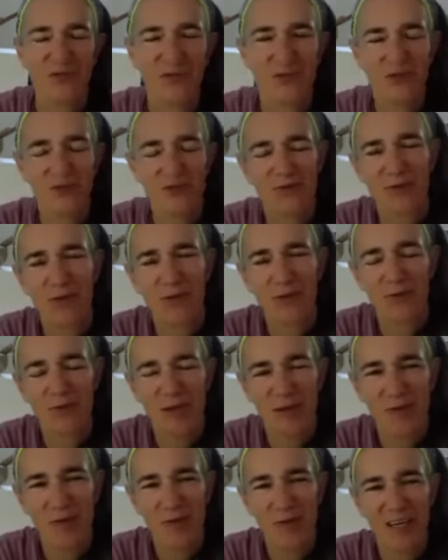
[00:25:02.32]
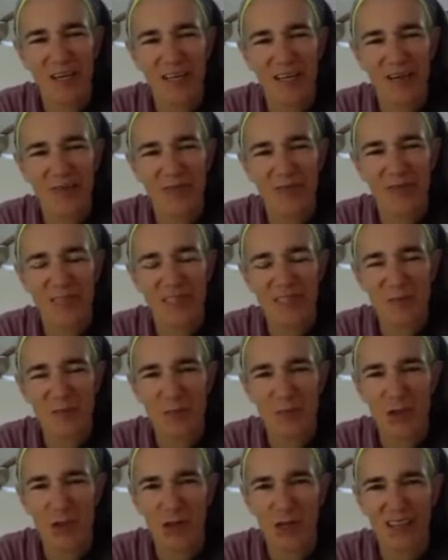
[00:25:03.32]
do a full recording of this
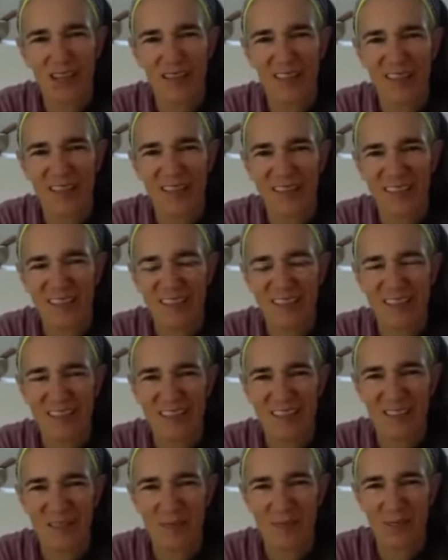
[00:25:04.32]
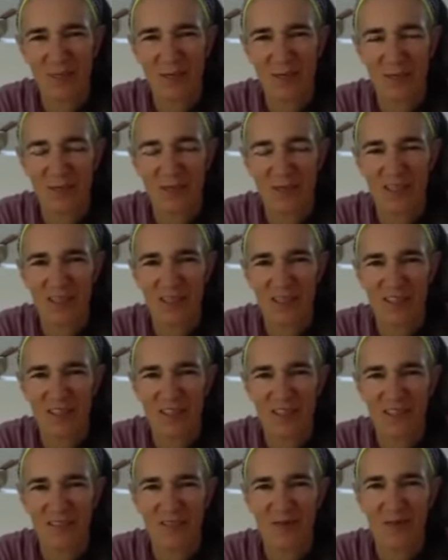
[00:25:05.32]
book. That'd be really
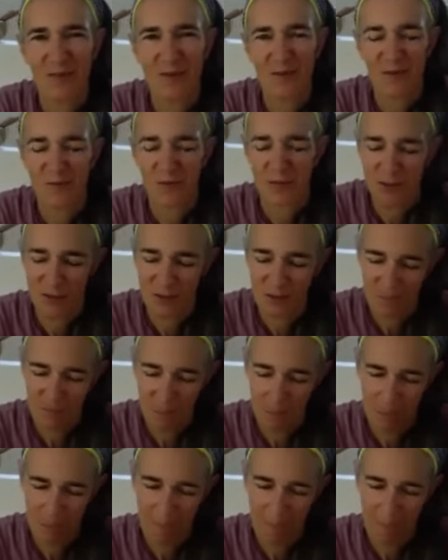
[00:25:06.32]
wonderful.